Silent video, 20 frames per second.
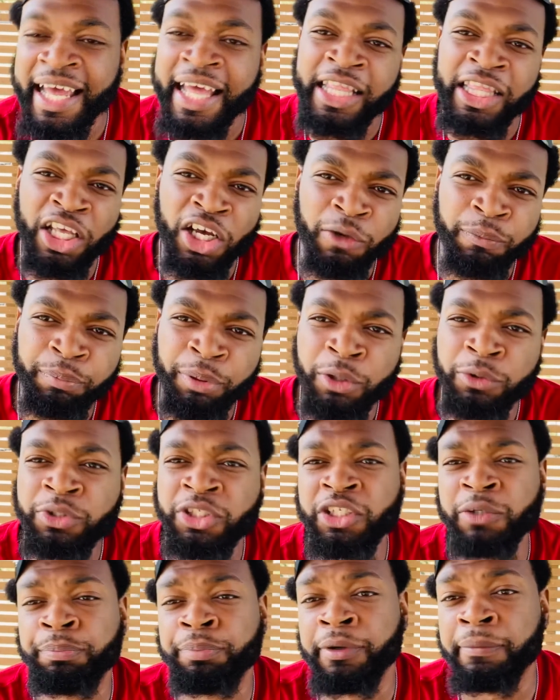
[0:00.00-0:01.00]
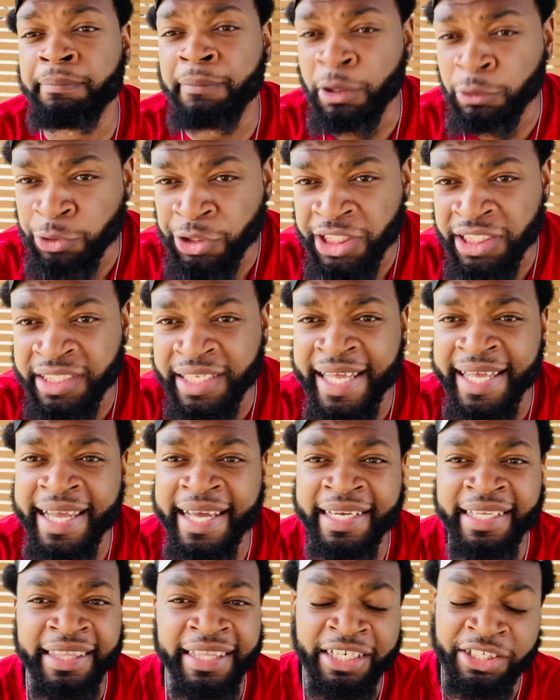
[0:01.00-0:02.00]
they'll post the promotions they
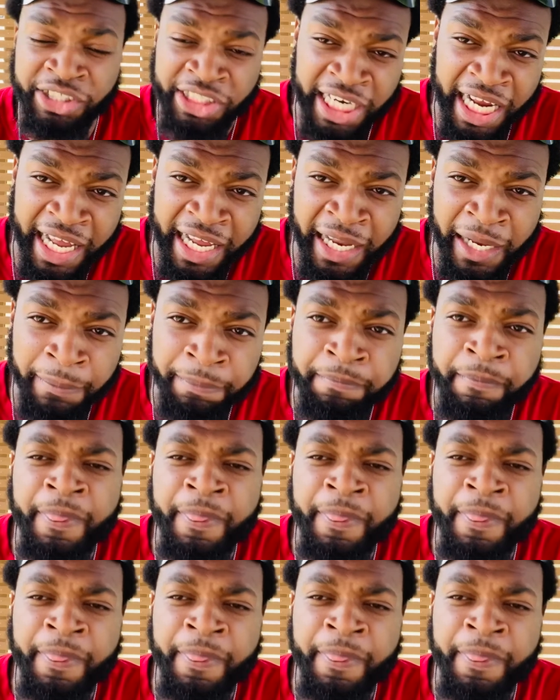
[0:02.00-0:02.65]
get at their job.